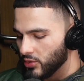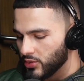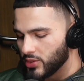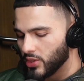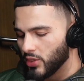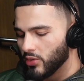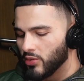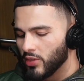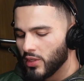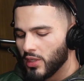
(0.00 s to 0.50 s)

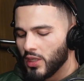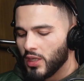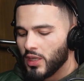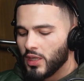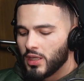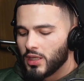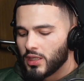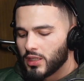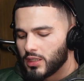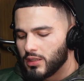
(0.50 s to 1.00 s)
So there you
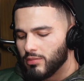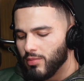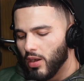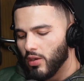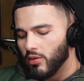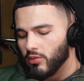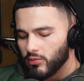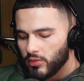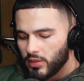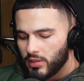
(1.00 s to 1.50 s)
go. Come
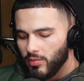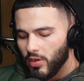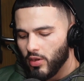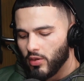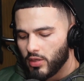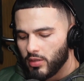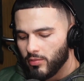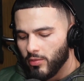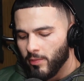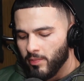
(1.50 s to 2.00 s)
on, come
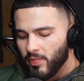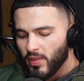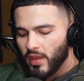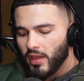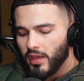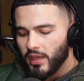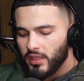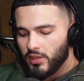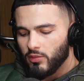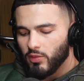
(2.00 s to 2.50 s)
on, come on.
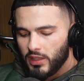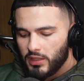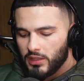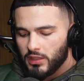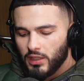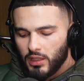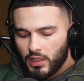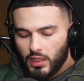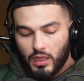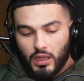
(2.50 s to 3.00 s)
Anyway,
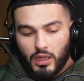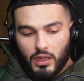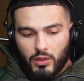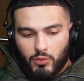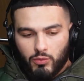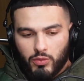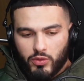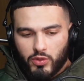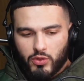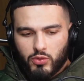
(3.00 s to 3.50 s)
uh,
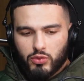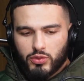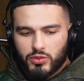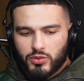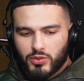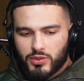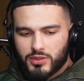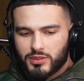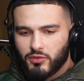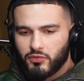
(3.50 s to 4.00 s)
we're recording
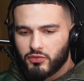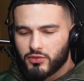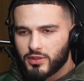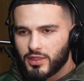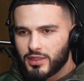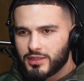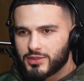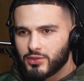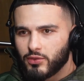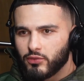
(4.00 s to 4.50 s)
on a different
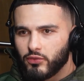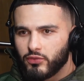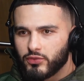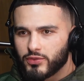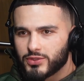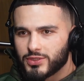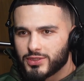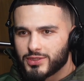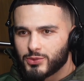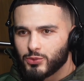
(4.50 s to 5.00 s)
day, so
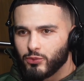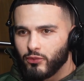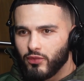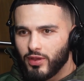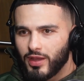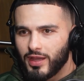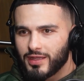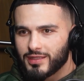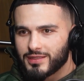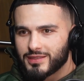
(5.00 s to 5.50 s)
everything's just sort of
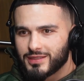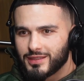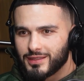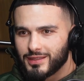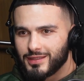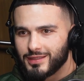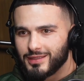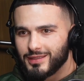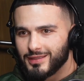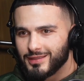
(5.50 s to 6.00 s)
out of
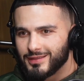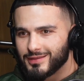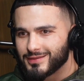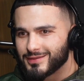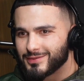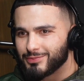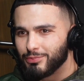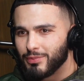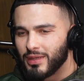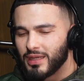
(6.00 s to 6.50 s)
sync, innit?
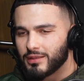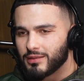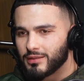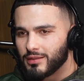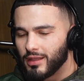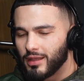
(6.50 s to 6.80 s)
It's mad.